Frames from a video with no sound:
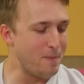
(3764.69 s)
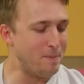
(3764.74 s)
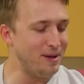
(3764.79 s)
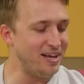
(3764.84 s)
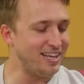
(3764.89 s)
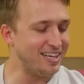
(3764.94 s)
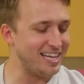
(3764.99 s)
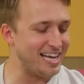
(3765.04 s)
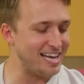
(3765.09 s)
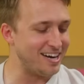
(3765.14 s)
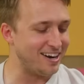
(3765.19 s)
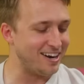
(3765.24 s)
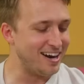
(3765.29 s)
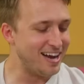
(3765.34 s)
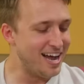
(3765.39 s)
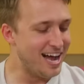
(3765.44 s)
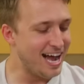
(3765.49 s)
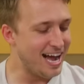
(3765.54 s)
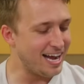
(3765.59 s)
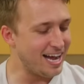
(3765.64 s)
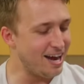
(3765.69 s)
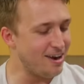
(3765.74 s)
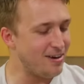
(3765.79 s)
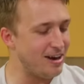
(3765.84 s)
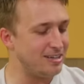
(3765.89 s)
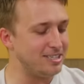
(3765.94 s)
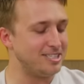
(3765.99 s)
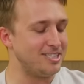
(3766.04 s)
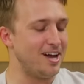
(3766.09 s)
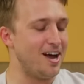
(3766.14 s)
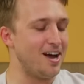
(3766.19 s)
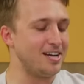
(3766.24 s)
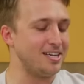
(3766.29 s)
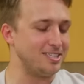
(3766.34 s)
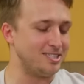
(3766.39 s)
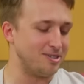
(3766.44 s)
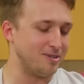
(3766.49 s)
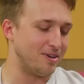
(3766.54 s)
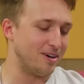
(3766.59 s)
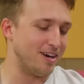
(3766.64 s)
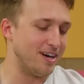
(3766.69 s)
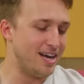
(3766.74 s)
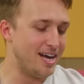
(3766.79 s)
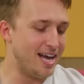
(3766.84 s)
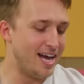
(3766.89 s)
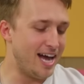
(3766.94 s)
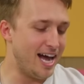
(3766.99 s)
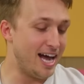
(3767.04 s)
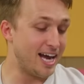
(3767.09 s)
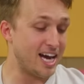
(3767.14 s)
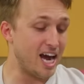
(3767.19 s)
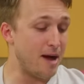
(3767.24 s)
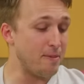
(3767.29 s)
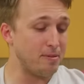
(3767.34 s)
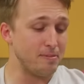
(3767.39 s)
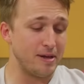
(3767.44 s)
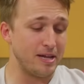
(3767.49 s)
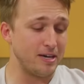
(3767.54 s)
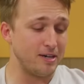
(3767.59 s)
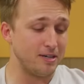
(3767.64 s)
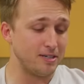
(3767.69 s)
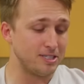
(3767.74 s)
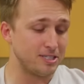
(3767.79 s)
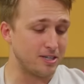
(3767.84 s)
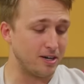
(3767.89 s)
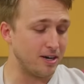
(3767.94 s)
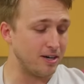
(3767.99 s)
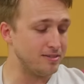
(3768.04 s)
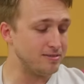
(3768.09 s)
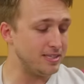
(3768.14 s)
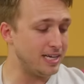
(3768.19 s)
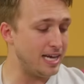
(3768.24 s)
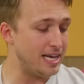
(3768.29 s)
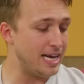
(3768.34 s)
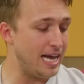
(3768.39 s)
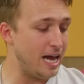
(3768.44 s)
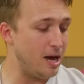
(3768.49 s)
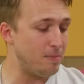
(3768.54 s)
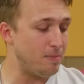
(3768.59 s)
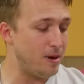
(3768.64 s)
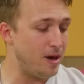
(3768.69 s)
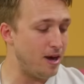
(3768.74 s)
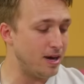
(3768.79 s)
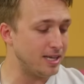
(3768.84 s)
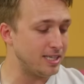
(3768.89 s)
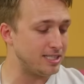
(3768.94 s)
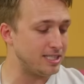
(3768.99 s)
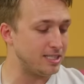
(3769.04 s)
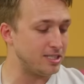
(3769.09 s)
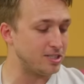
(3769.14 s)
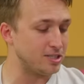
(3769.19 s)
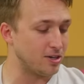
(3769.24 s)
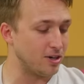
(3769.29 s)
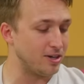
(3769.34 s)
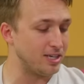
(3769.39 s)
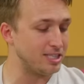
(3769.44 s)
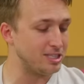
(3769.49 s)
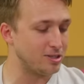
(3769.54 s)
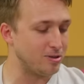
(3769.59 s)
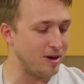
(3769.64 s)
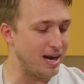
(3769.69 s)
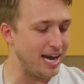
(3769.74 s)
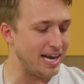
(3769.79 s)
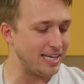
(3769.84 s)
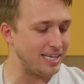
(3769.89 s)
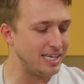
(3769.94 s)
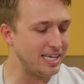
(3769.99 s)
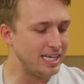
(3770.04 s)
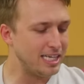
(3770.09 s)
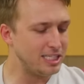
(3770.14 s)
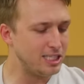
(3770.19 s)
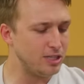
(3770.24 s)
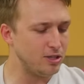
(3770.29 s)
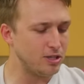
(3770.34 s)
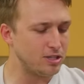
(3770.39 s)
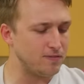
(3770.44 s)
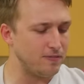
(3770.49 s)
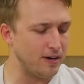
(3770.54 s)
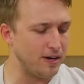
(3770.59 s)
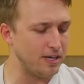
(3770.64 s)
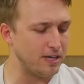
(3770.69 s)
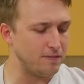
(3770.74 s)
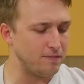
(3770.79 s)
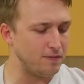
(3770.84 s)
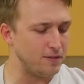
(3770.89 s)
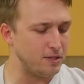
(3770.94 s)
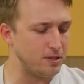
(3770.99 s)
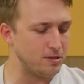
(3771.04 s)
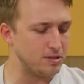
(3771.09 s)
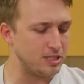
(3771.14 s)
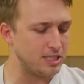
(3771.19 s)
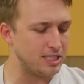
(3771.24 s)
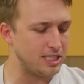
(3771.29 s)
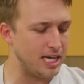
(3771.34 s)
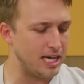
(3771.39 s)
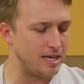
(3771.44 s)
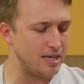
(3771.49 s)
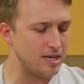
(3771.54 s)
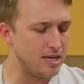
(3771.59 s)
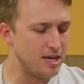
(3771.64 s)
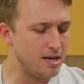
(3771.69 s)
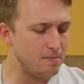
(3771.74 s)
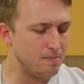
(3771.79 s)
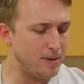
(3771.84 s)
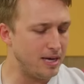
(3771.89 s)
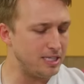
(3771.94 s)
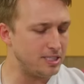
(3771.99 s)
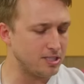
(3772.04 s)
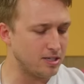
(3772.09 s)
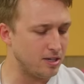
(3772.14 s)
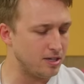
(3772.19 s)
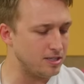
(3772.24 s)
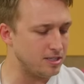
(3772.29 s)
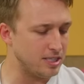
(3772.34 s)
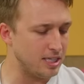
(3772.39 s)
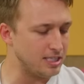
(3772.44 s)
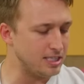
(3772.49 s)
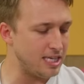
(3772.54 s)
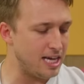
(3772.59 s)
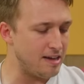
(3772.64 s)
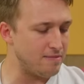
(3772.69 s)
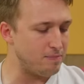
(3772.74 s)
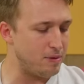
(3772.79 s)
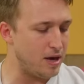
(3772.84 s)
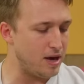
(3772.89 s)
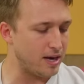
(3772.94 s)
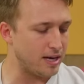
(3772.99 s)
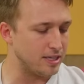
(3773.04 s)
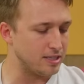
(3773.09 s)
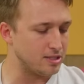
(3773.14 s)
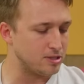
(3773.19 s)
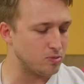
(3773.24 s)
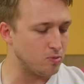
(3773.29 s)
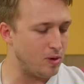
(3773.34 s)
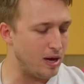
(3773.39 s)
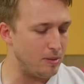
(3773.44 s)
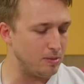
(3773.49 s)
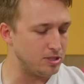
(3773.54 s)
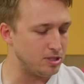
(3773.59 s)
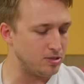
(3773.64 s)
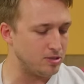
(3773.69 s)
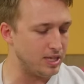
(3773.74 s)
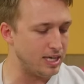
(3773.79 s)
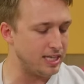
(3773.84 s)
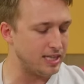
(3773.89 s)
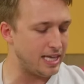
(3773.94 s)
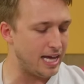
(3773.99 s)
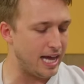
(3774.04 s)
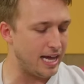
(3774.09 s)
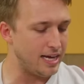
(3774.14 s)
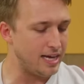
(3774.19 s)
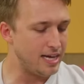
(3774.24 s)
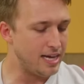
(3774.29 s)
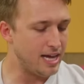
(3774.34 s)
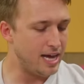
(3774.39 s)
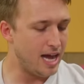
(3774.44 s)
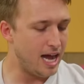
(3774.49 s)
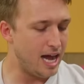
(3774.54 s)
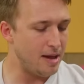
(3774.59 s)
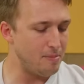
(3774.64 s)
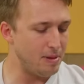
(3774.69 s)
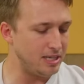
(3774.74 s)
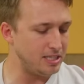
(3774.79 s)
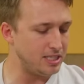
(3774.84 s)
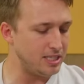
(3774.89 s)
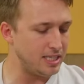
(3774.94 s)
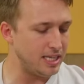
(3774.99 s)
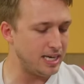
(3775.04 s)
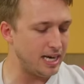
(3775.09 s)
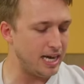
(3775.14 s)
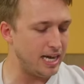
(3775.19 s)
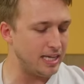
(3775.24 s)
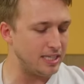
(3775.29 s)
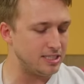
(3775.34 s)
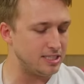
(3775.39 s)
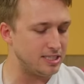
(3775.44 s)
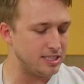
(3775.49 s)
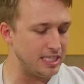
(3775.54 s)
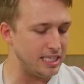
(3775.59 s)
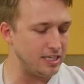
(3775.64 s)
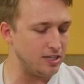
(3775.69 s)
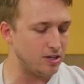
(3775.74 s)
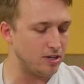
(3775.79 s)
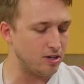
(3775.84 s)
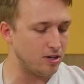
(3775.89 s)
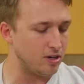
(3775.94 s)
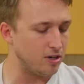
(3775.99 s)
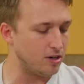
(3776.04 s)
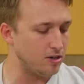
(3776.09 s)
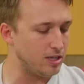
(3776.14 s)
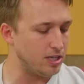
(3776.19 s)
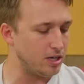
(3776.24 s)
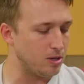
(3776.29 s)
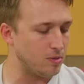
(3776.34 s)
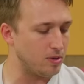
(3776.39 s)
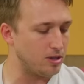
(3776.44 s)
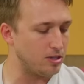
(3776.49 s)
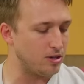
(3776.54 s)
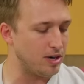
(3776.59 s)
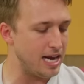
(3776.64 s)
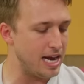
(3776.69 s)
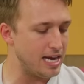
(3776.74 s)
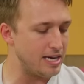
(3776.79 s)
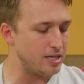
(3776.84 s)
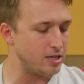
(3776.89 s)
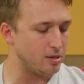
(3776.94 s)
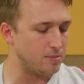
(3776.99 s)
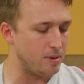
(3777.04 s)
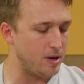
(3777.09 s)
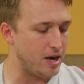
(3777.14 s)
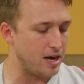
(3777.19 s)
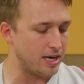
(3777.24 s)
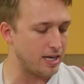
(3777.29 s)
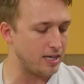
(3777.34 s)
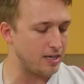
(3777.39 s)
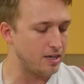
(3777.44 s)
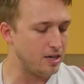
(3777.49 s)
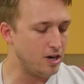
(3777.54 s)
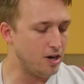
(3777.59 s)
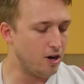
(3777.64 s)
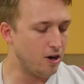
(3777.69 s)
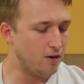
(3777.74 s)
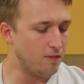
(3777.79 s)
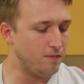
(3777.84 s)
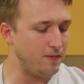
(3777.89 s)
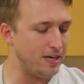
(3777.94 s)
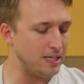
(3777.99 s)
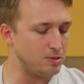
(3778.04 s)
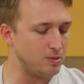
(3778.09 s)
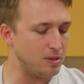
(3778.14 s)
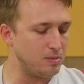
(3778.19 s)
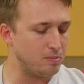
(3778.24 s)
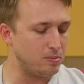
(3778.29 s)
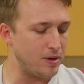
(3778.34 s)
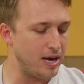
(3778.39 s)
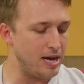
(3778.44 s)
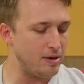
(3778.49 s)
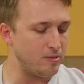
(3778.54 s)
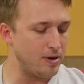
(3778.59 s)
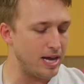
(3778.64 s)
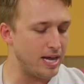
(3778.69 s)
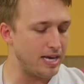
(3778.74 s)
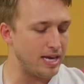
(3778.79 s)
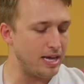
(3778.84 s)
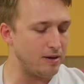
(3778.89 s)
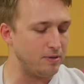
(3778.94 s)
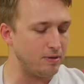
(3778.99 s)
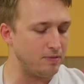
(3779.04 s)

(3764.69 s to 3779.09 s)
A bit later, I got around to talking to her. I complimented her skirt and how pockets in a skirt is great. She looked very confused, said, my skirt doesn't have pockets. Why would you think that? I mentioned that I had seen her earlier with her hand in her pocket. Her face went bright red and